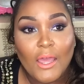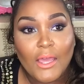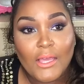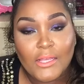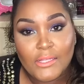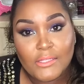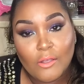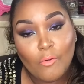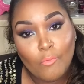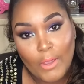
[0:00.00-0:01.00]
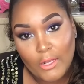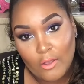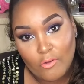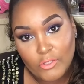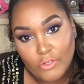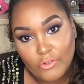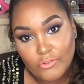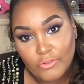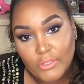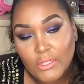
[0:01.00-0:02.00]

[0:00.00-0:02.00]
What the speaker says: is weight loss surgery.